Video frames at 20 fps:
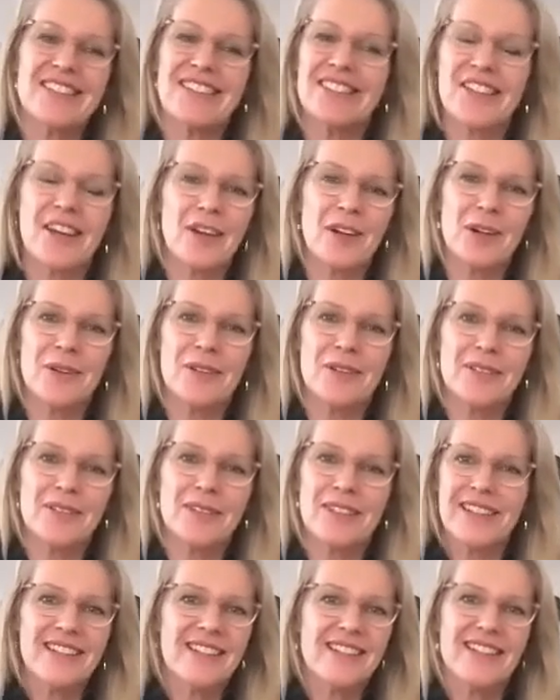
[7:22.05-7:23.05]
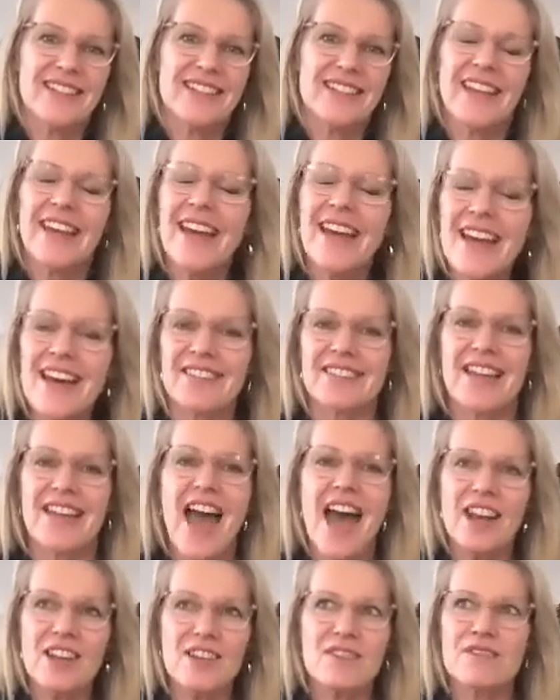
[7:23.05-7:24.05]
So yes,
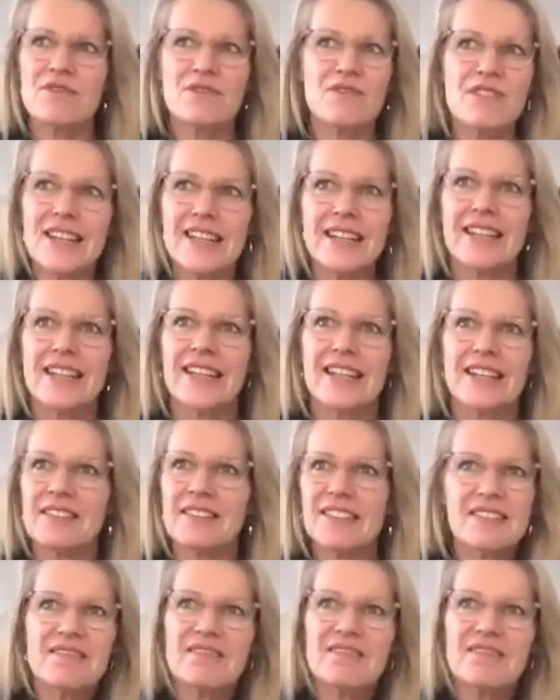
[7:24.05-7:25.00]
out of really